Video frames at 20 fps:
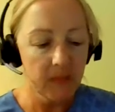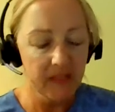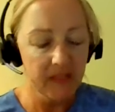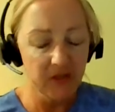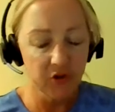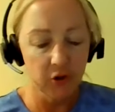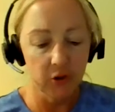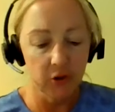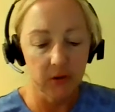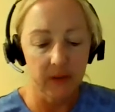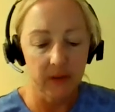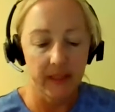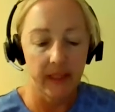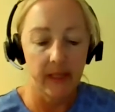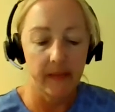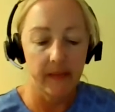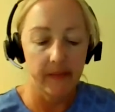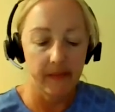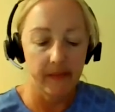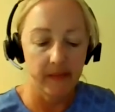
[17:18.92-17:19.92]
journaling.
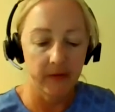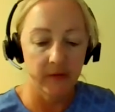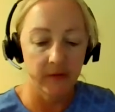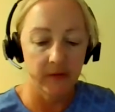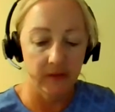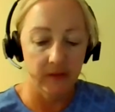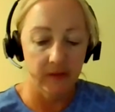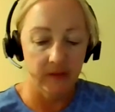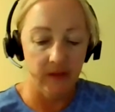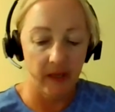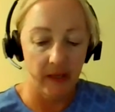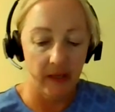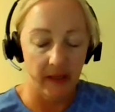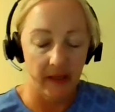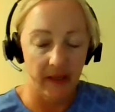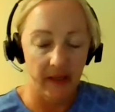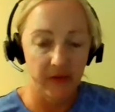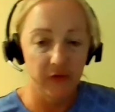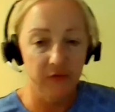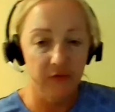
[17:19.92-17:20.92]
And then there's this
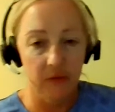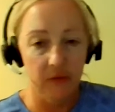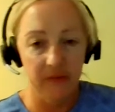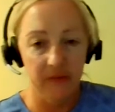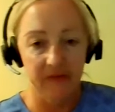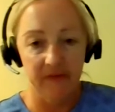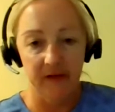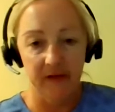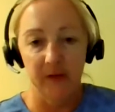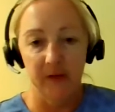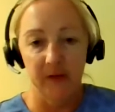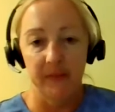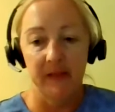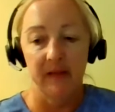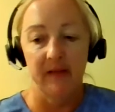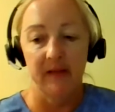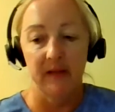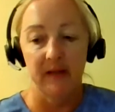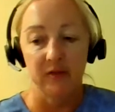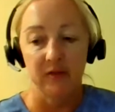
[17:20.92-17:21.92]
other form of therapy
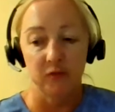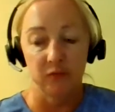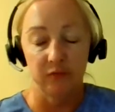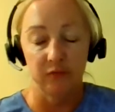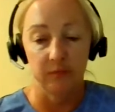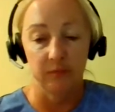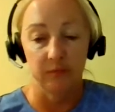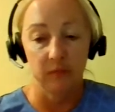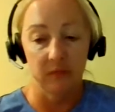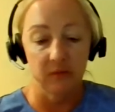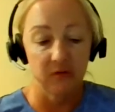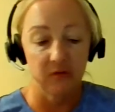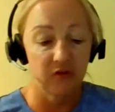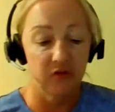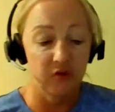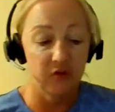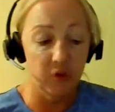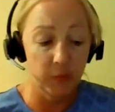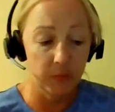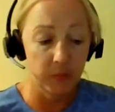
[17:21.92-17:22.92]
that is
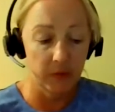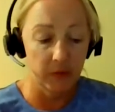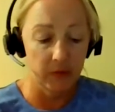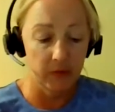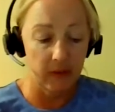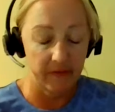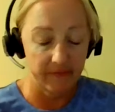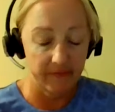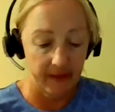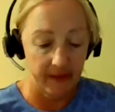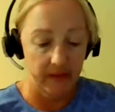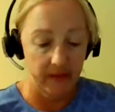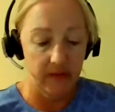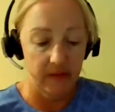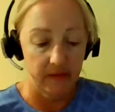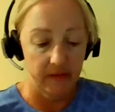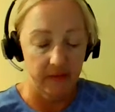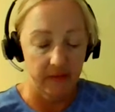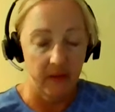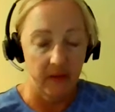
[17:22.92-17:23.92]
super
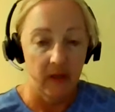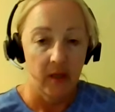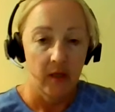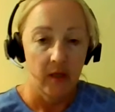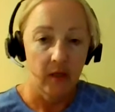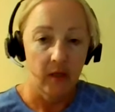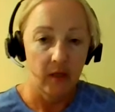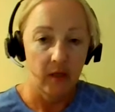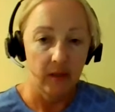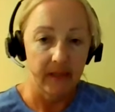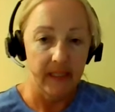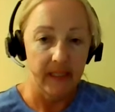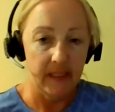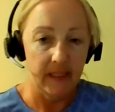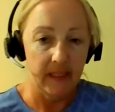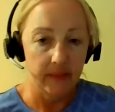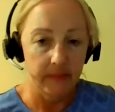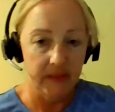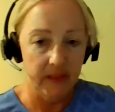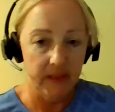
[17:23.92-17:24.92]
effective called
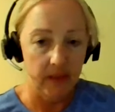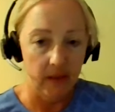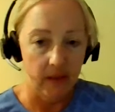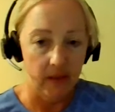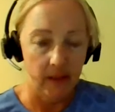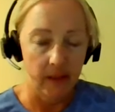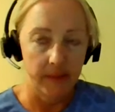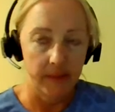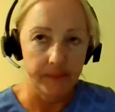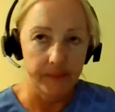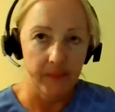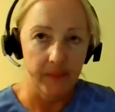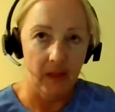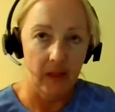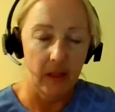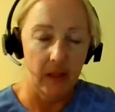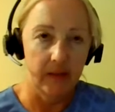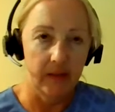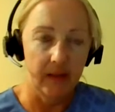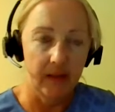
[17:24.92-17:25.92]
EMDR,
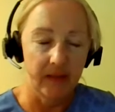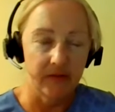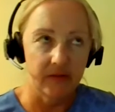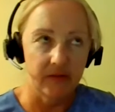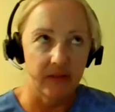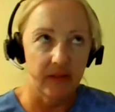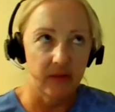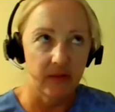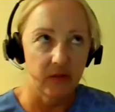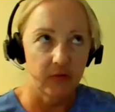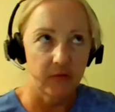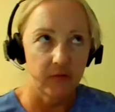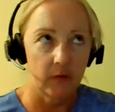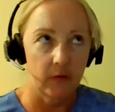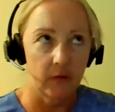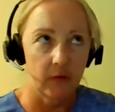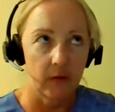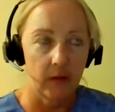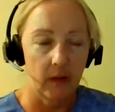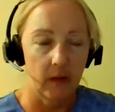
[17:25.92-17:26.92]
and that stands
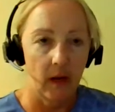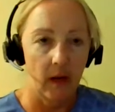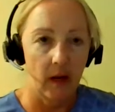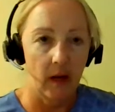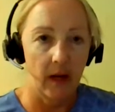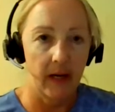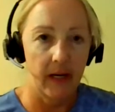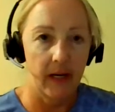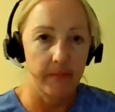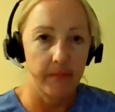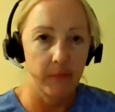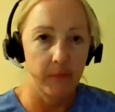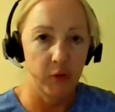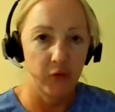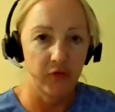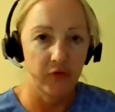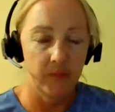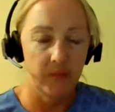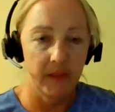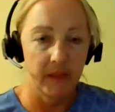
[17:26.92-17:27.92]
for eye
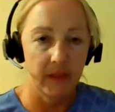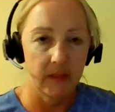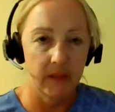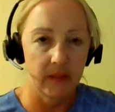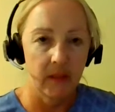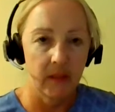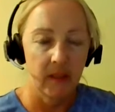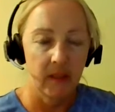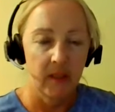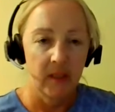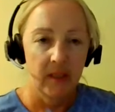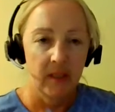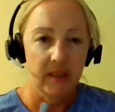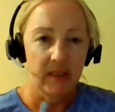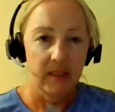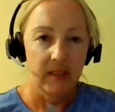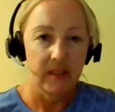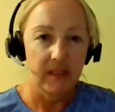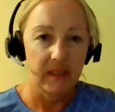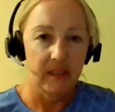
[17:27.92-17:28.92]
movement
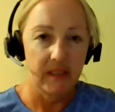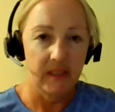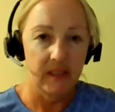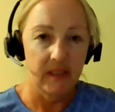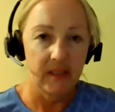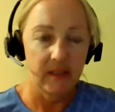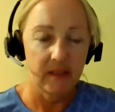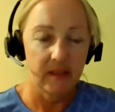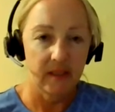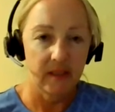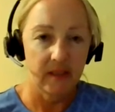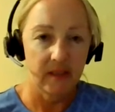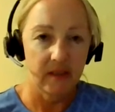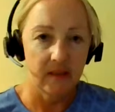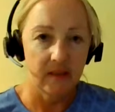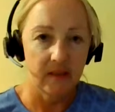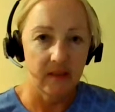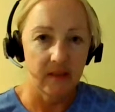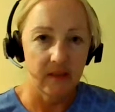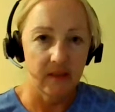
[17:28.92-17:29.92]

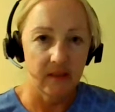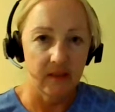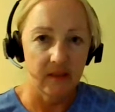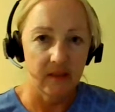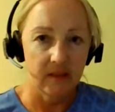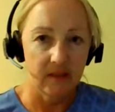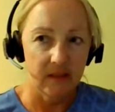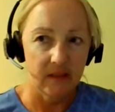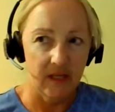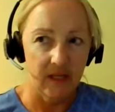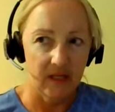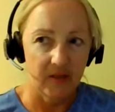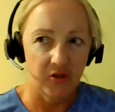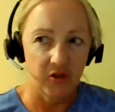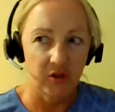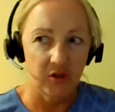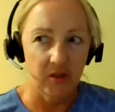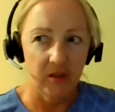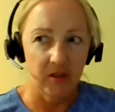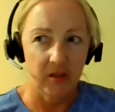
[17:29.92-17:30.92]

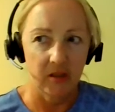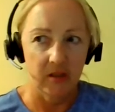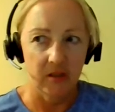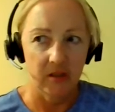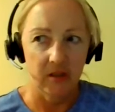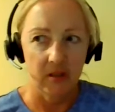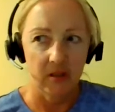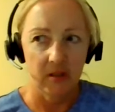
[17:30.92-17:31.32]
desensitization.